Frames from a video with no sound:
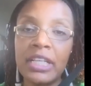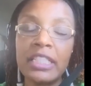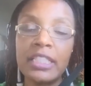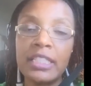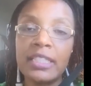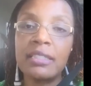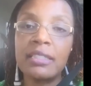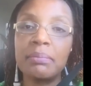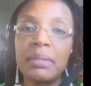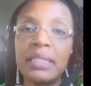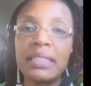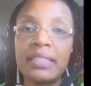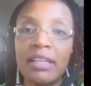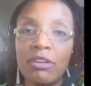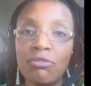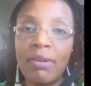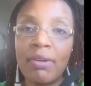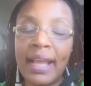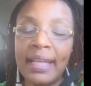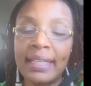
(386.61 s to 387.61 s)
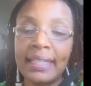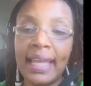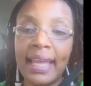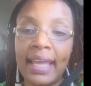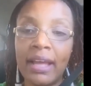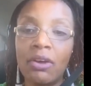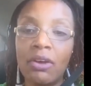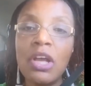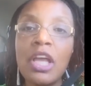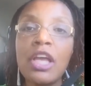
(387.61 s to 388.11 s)
It just means that right
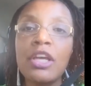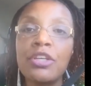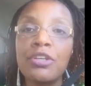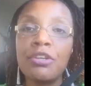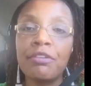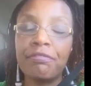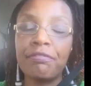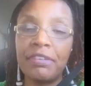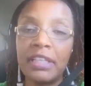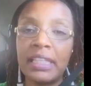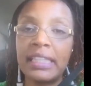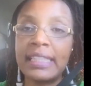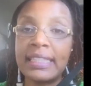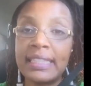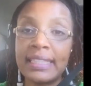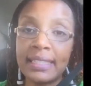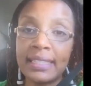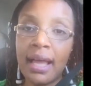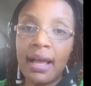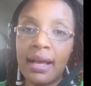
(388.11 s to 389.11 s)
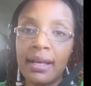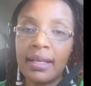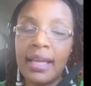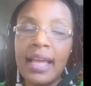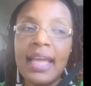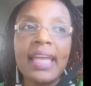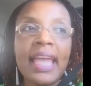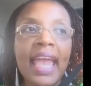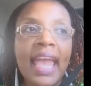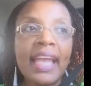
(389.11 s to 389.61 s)
now you're feeling stuck
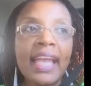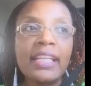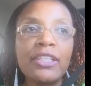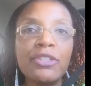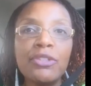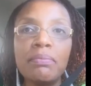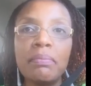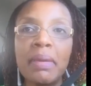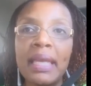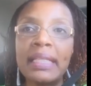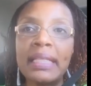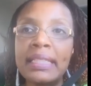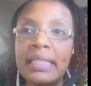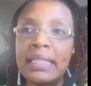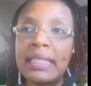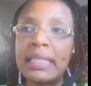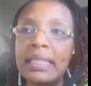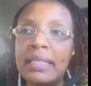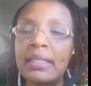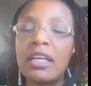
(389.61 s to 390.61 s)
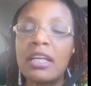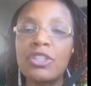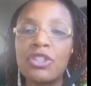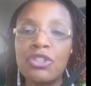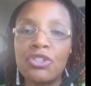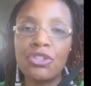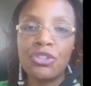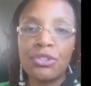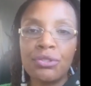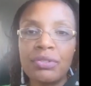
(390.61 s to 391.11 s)
and you may need a
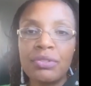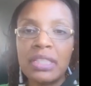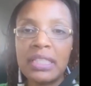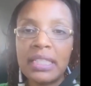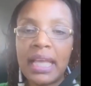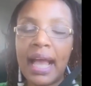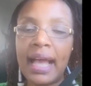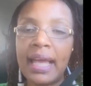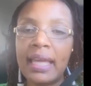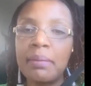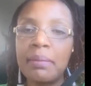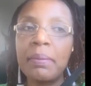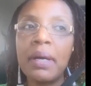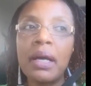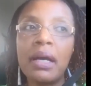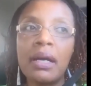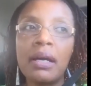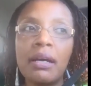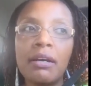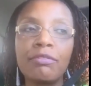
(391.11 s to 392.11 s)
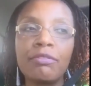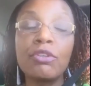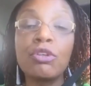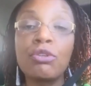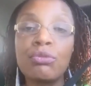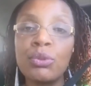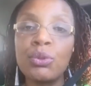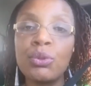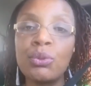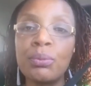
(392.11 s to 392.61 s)
certain type of
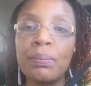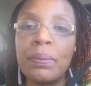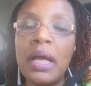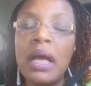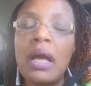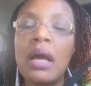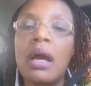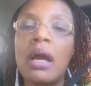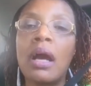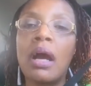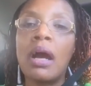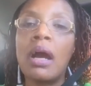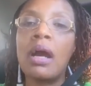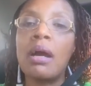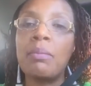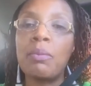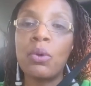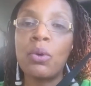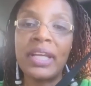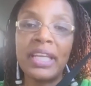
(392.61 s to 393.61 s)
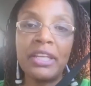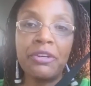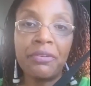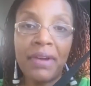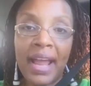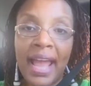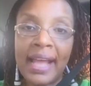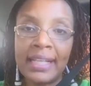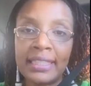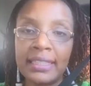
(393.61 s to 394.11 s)
group um, or
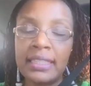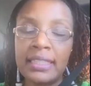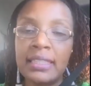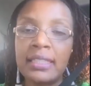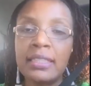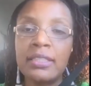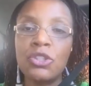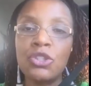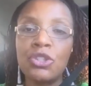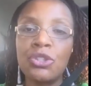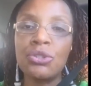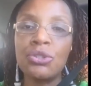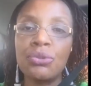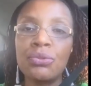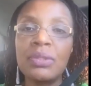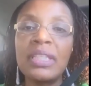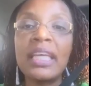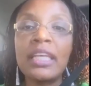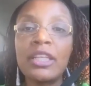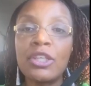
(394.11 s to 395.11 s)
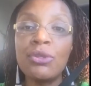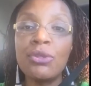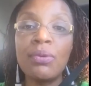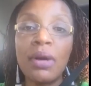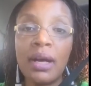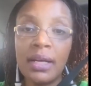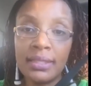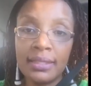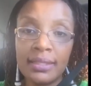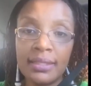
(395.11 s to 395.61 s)
interaction to get you
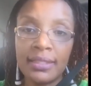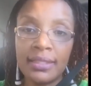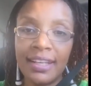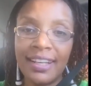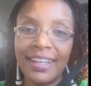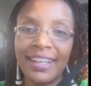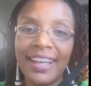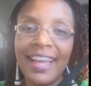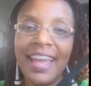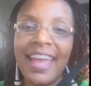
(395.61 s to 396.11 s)
unstuck.